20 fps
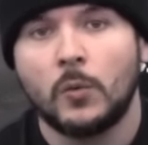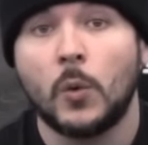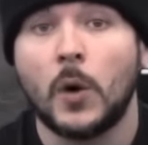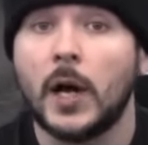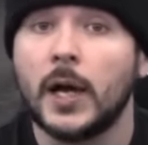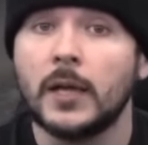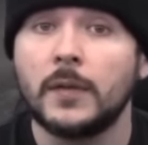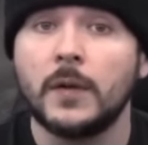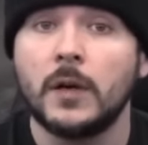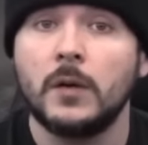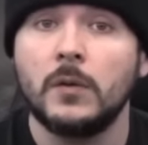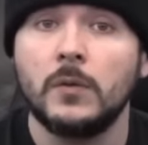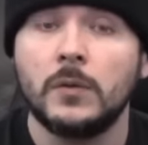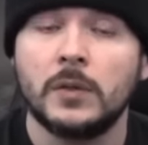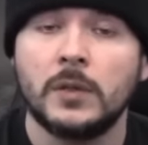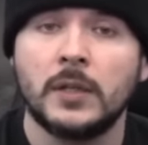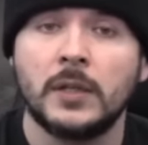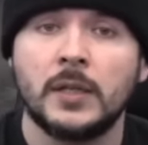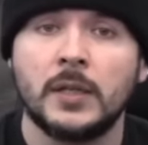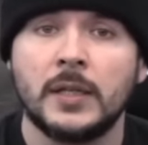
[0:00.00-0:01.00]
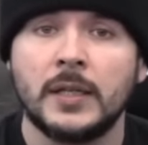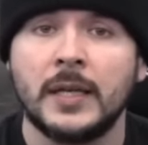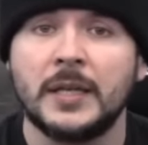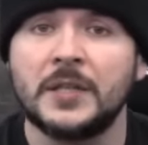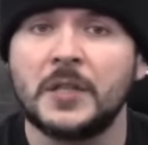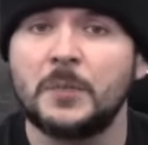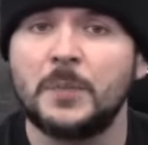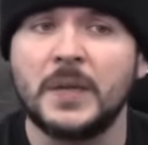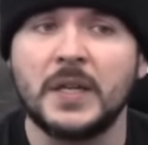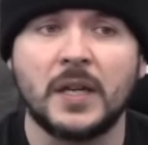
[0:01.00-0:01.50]
Why though?
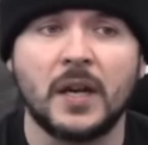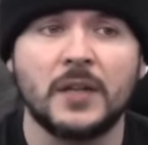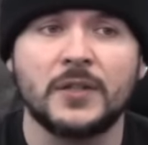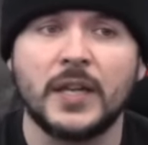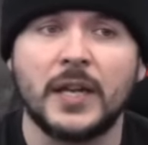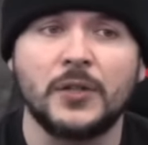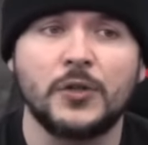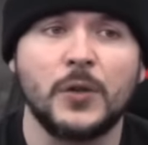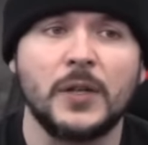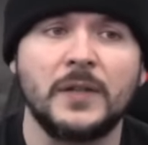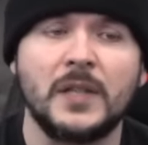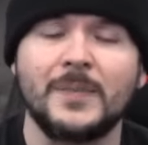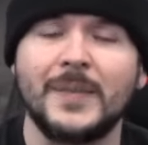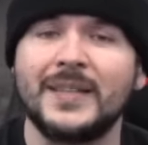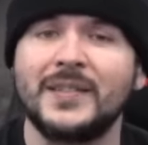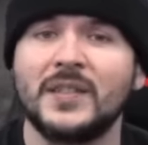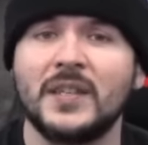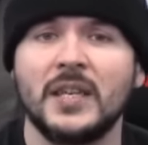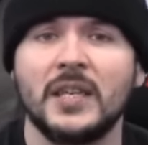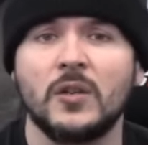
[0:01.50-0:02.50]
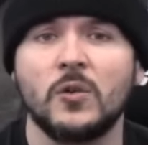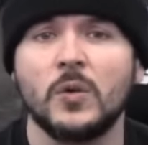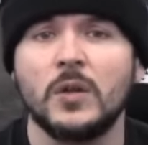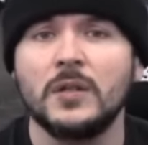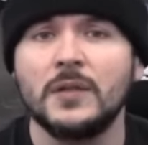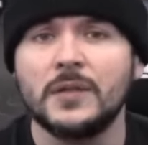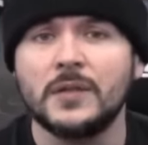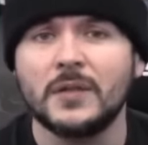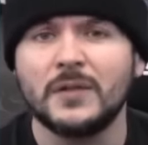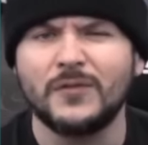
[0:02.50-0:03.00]
Is it because I treat them as
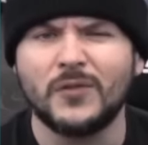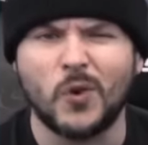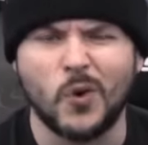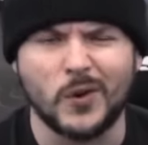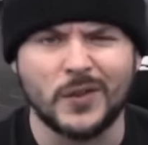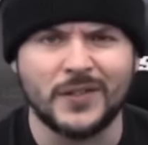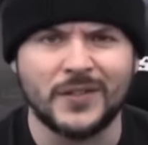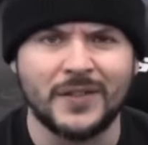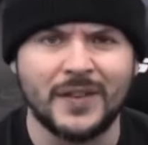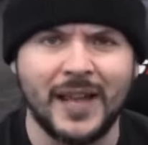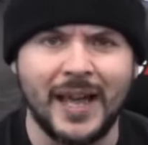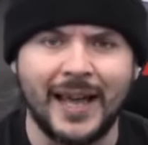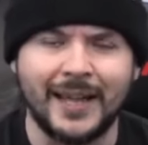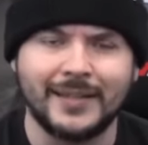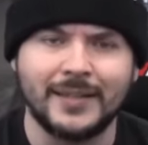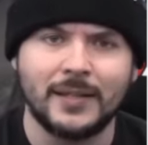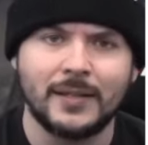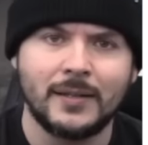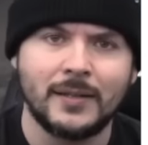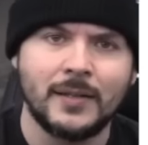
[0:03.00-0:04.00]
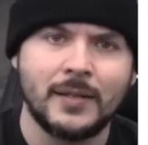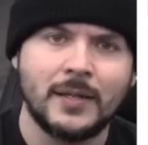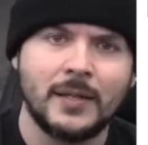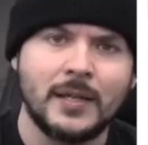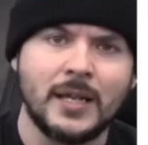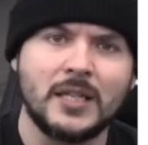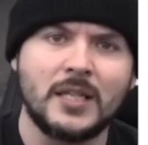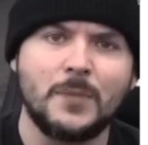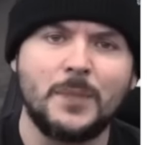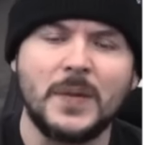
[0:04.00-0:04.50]
equals? Of course not.
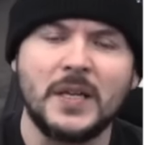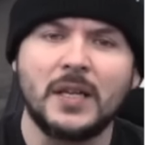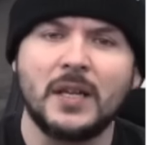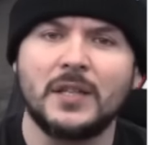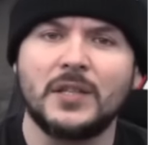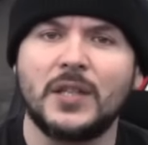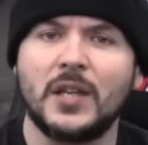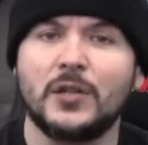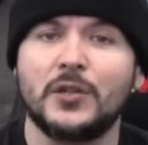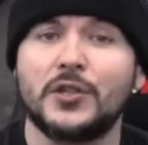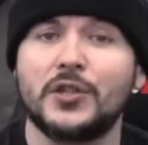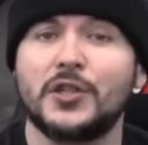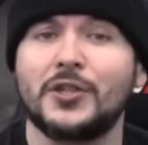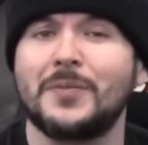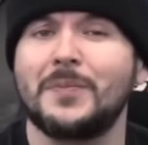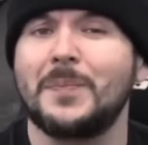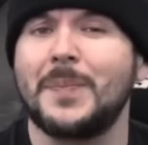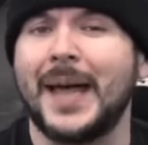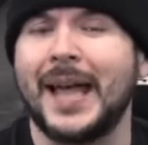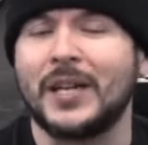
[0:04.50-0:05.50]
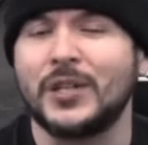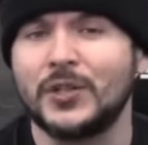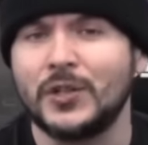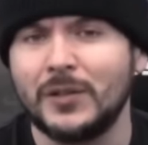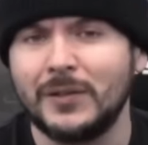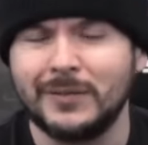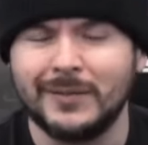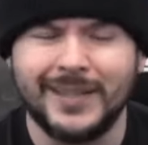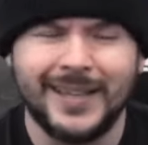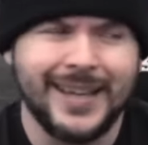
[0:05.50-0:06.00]
Is it because they're
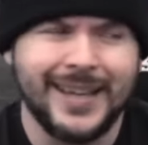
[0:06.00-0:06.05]
special?